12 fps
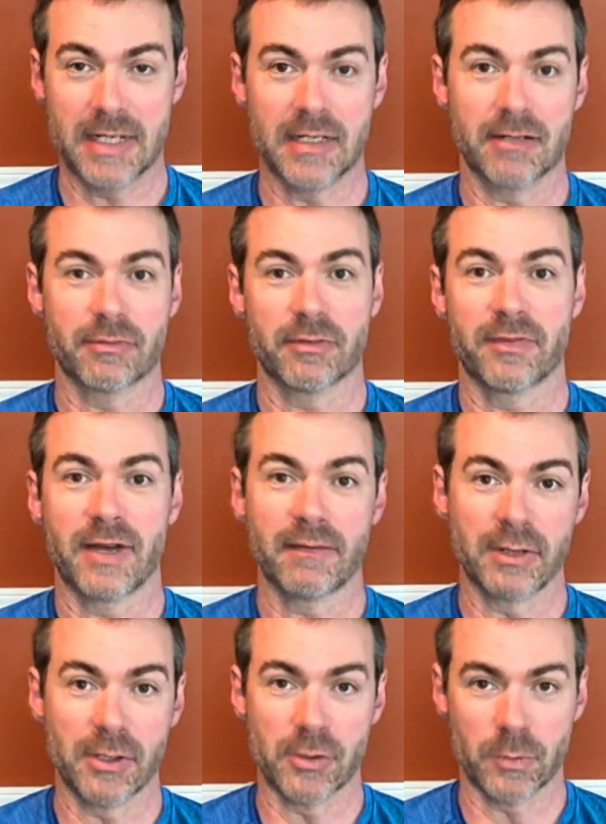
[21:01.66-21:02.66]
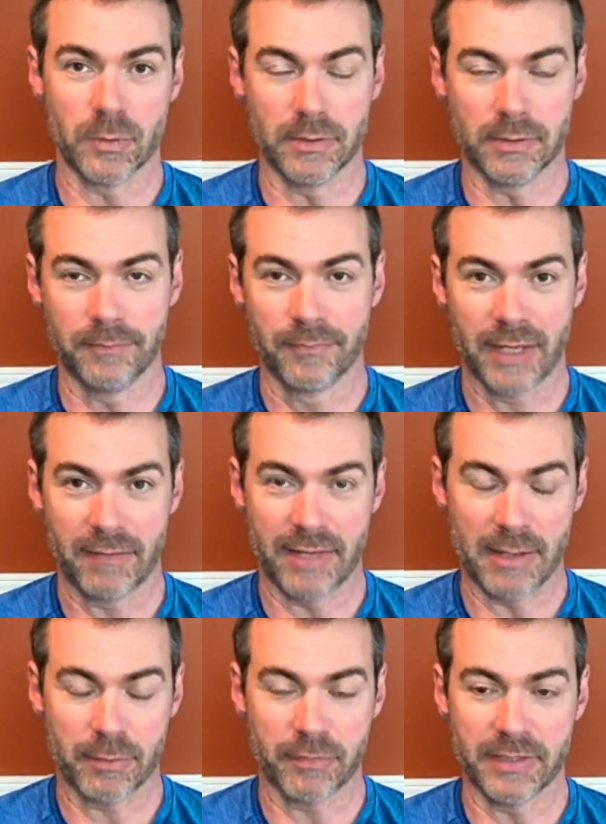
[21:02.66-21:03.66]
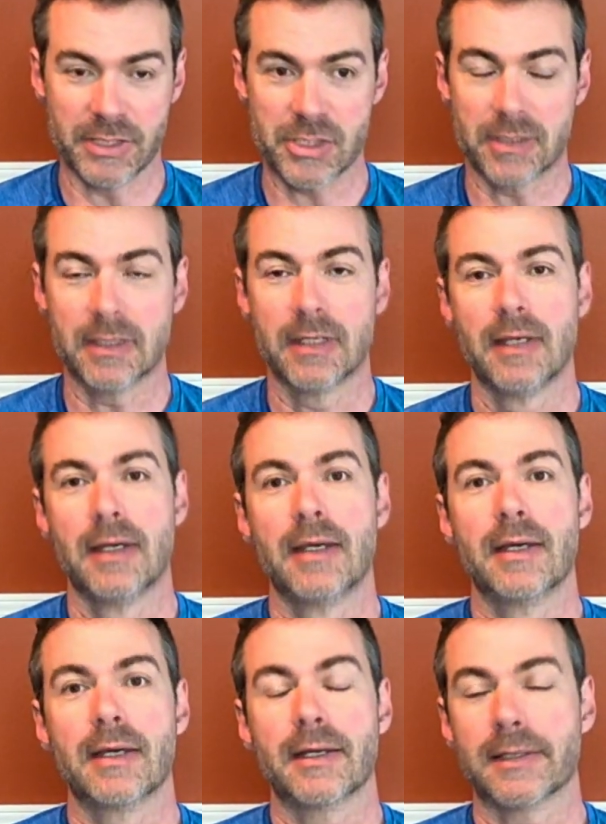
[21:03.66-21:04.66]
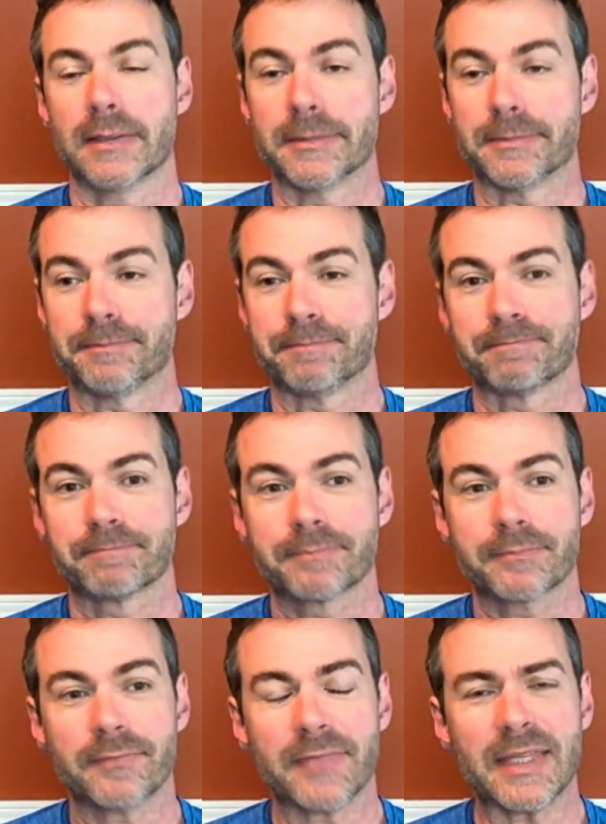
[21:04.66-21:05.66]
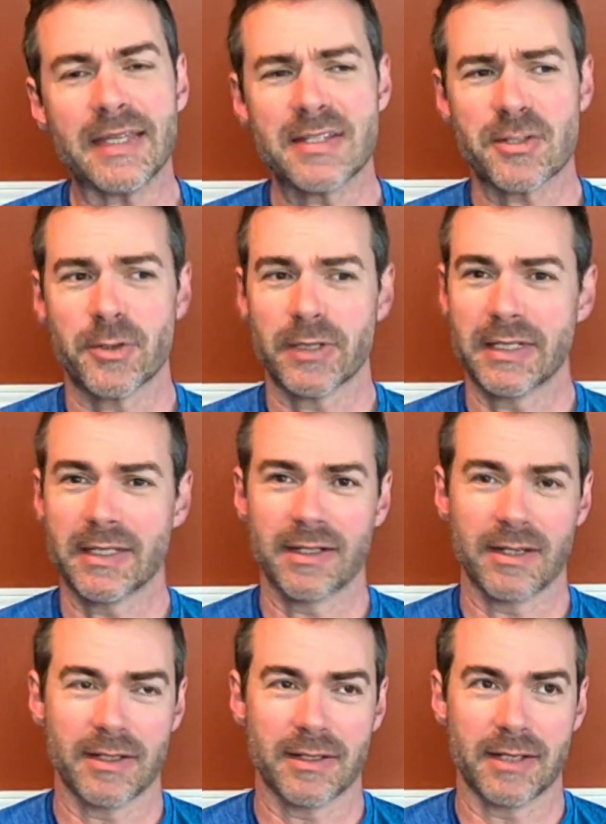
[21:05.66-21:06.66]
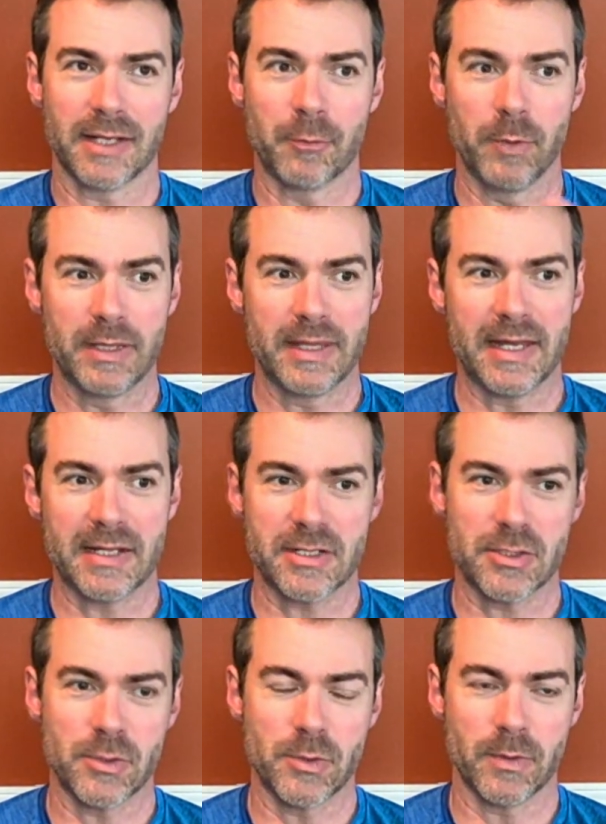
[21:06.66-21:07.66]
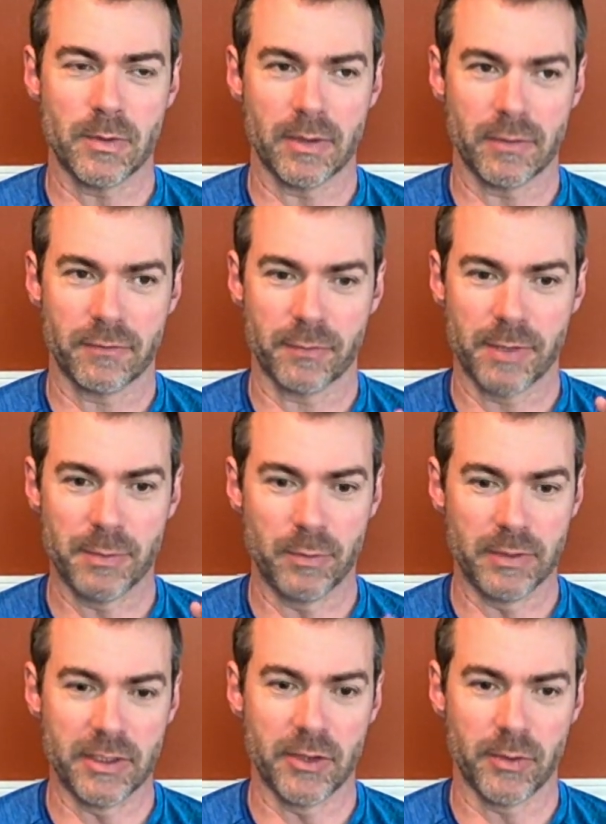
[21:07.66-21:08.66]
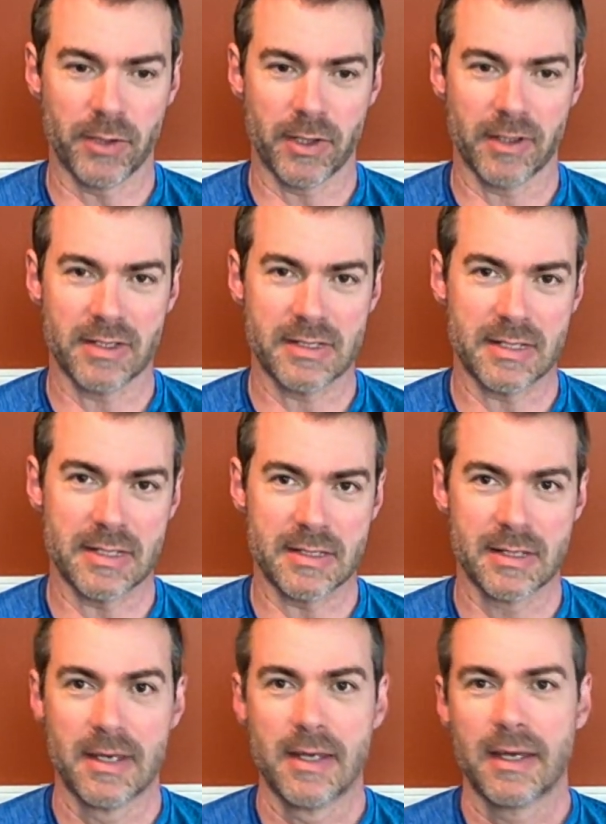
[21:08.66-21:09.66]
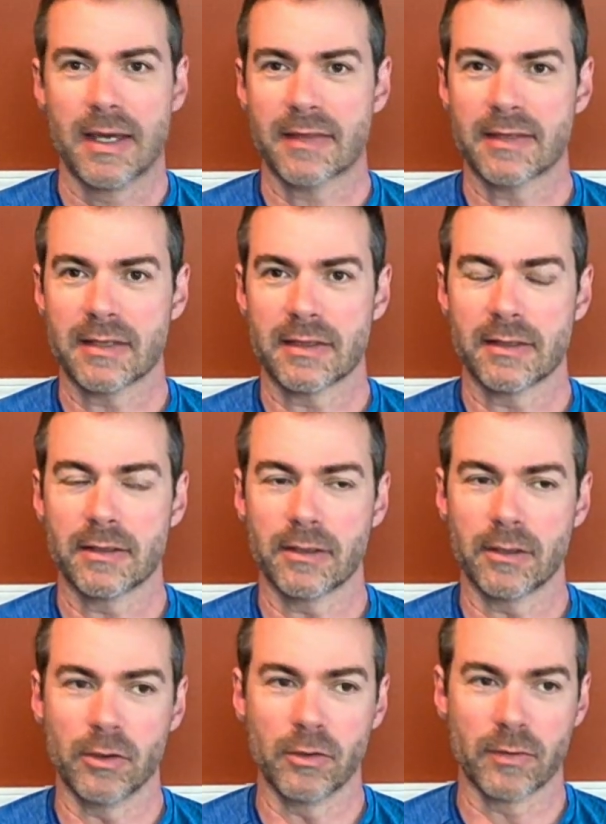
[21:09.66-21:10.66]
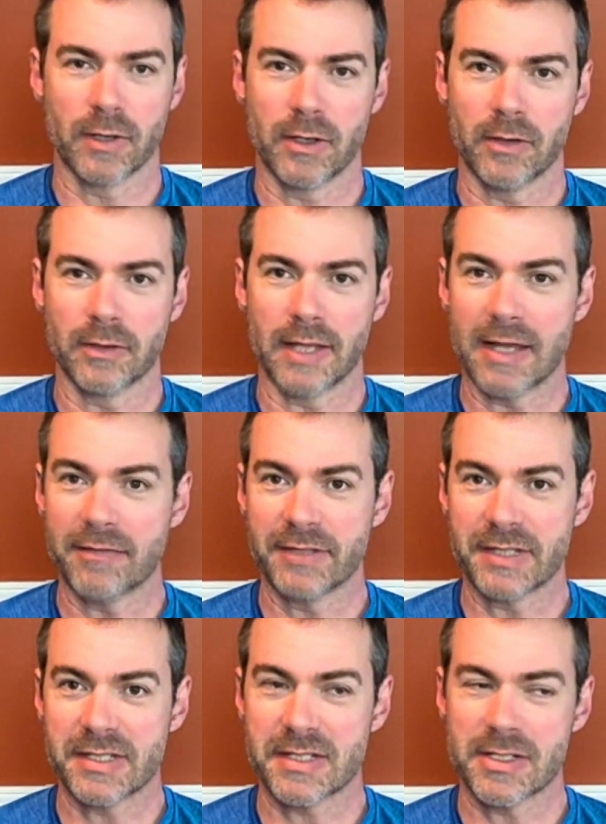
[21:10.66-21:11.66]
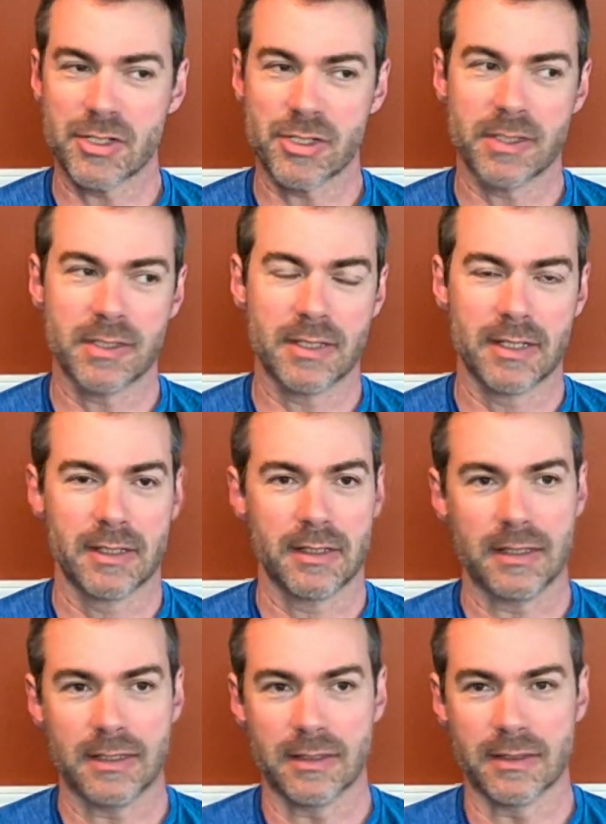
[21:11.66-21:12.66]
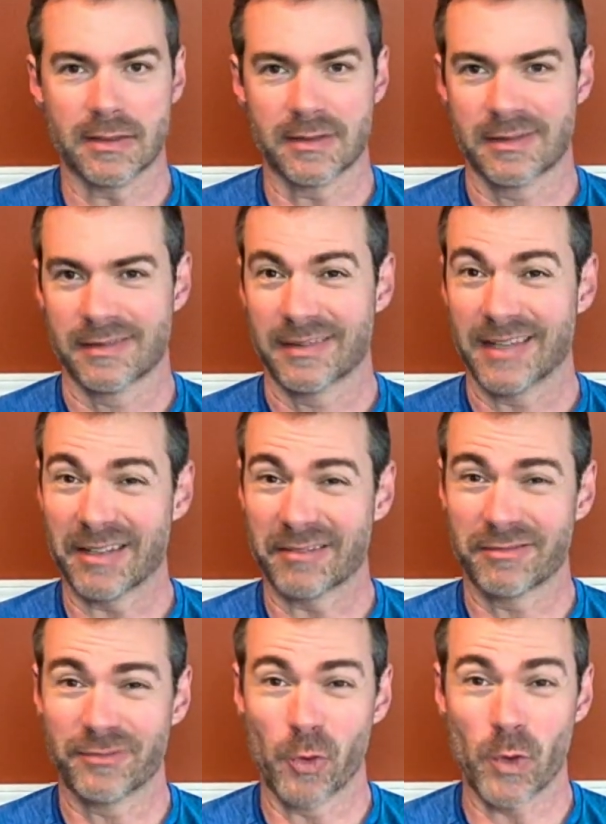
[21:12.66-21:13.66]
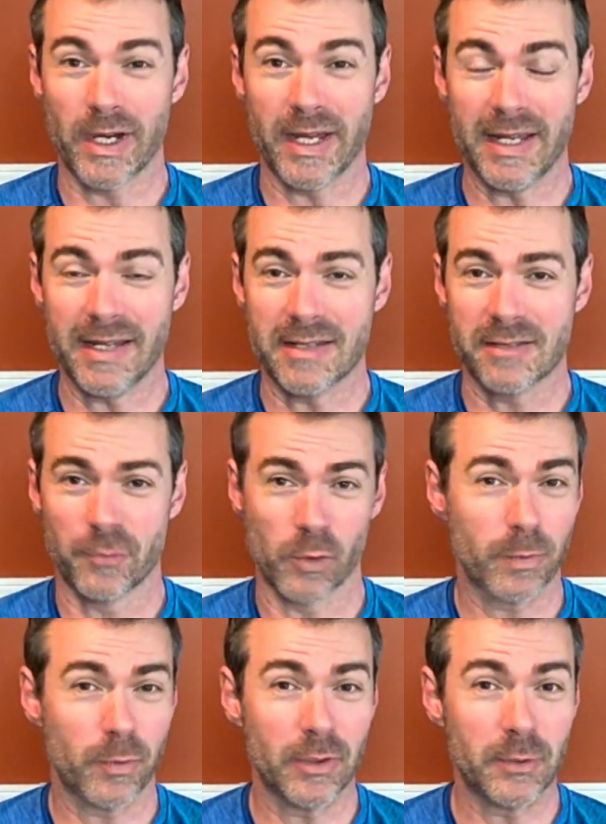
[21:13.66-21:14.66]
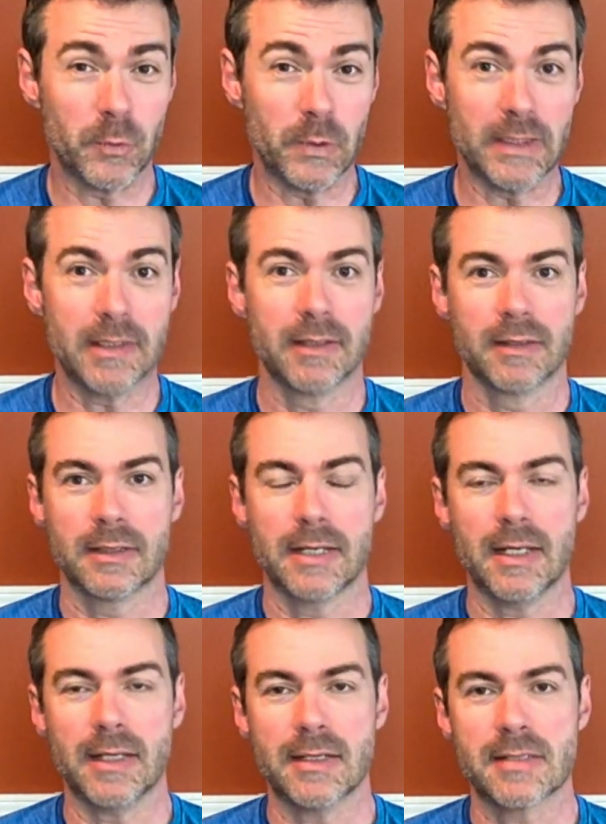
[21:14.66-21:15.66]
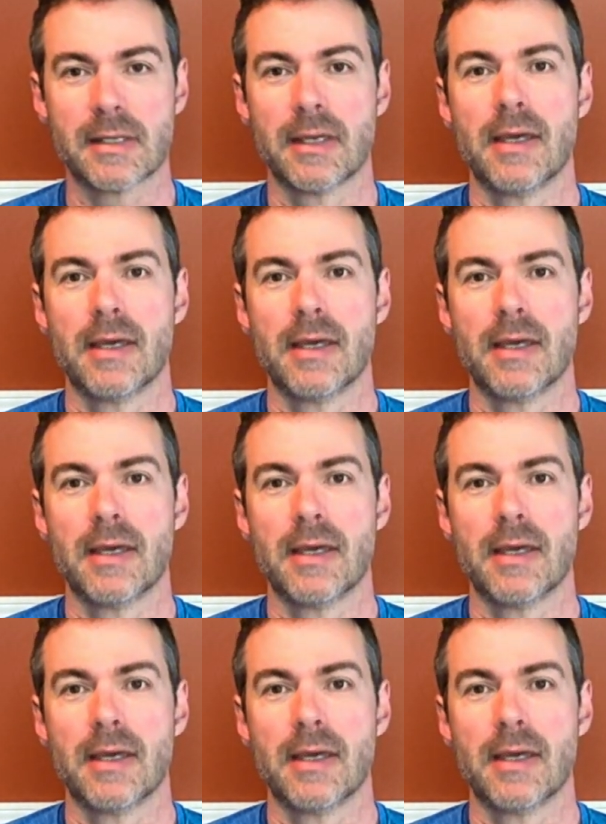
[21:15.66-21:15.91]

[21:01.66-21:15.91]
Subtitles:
taken it for 5 years will have that prevention. And so again, with that too, for people with known heart disease, I think the overall life extension is like 4 days, 4.1 days.